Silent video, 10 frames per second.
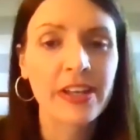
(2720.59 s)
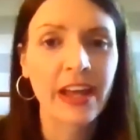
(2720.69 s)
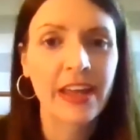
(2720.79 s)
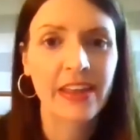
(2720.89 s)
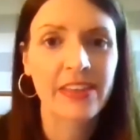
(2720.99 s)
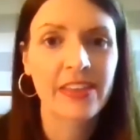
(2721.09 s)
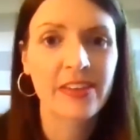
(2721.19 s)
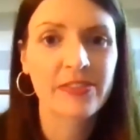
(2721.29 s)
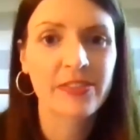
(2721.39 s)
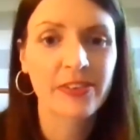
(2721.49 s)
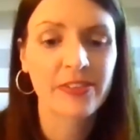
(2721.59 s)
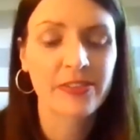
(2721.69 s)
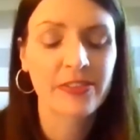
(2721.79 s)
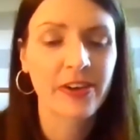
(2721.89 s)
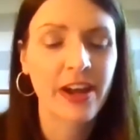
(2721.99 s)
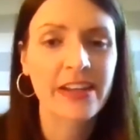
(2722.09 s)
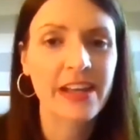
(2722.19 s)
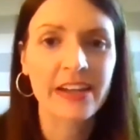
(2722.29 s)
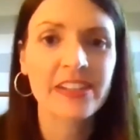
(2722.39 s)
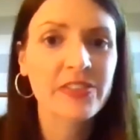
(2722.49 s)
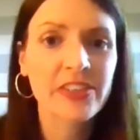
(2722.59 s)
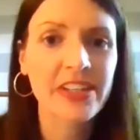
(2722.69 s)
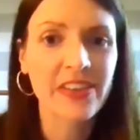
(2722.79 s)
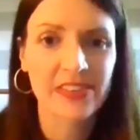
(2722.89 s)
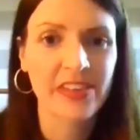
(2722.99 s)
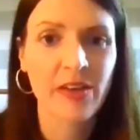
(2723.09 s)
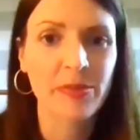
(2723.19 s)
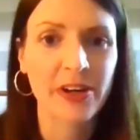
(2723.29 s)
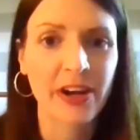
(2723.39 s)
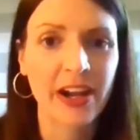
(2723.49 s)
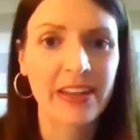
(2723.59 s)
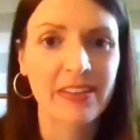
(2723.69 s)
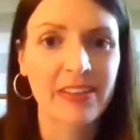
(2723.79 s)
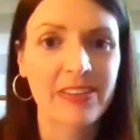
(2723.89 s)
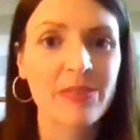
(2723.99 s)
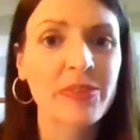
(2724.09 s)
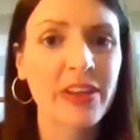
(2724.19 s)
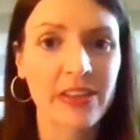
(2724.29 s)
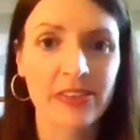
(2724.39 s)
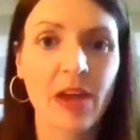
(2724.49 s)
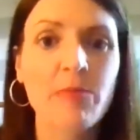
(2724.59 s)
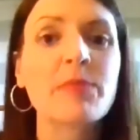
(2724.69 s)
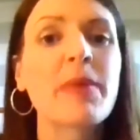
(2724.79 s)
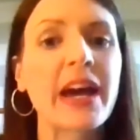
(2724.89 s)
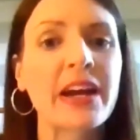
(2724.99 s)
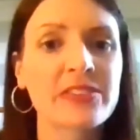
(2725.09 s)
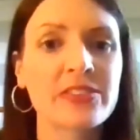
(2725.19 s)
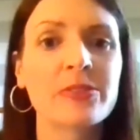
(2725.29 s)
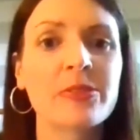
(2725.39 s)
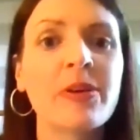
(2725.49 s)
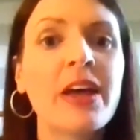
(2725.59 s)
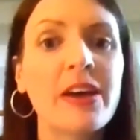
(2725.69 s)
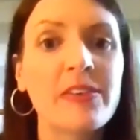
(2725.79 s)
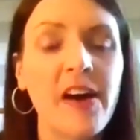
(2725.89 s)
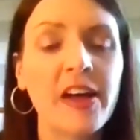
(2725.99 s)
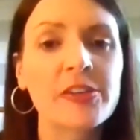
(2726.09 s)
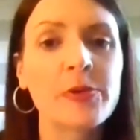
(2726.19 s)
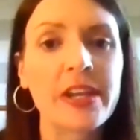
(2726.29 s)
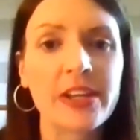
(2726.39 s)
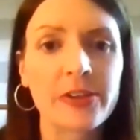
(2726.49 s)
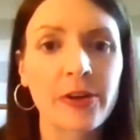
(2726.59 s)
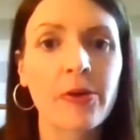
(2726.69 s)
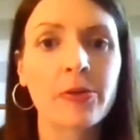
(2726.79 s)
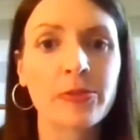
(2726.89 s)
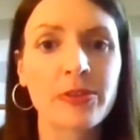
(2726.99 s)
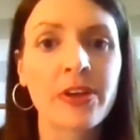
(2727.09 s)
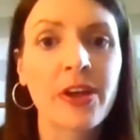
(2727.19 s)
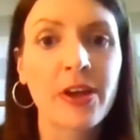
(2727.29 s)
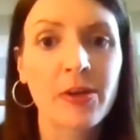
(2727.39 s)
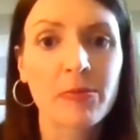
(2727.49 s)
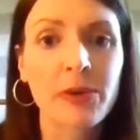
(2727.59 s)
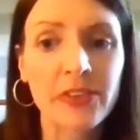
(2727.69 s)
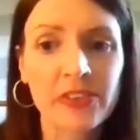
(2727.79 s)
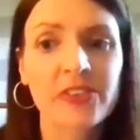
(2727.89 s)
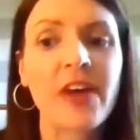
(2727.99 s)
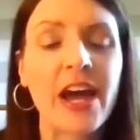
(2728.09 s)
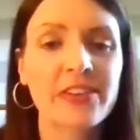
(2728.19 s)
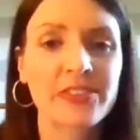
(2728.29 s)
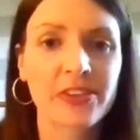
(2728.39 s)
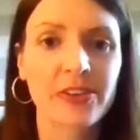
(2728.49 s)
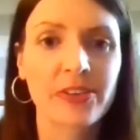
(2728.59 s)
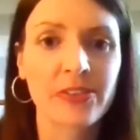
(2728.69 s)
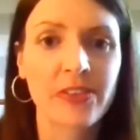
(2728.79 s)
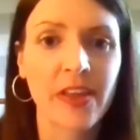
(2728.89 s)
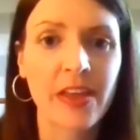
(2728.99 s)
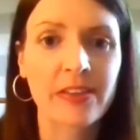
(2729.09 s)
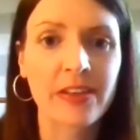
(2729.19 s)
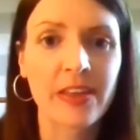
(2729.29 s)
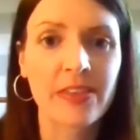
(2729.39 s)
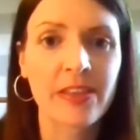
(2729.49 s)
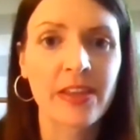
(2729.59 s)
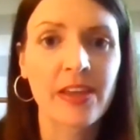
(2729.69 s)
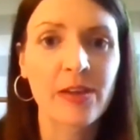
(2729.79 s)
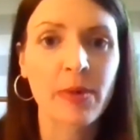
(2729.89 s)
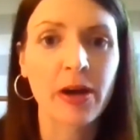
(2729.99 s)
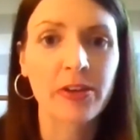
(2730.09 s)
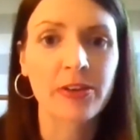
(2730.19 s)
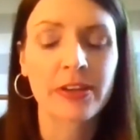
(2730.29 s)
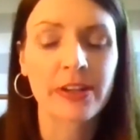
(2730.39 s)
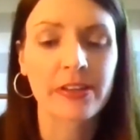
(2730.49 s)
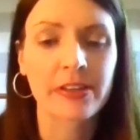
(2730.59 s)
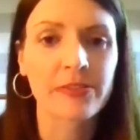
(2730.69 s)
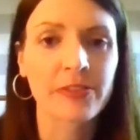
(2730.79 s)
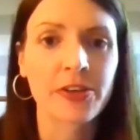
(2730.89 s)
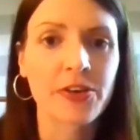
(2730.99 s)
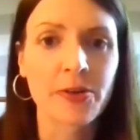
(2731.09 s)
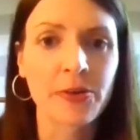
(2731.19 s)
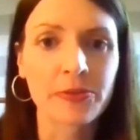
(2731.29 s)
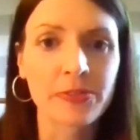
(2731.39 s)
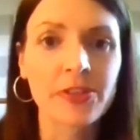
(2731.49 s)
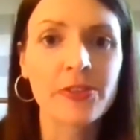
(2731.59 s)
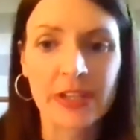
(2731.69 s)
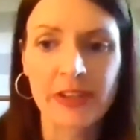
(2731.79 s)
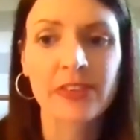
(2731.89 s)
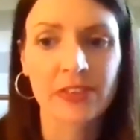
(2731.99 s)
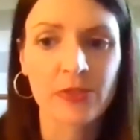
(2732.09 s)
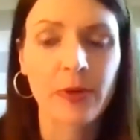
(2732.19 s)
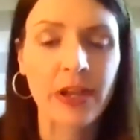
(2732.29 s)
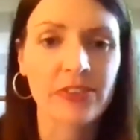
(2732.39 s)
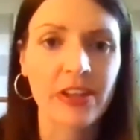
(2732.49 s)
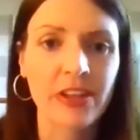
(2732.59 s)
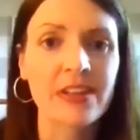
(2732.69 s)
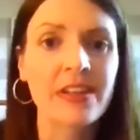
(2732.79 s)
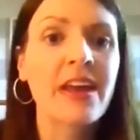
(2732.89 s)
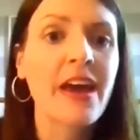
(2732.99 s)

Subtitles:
And I think for any activity this summer, it seems like it's coming back to evaluating your own risk factors and thinking about it critically for your own unique situation.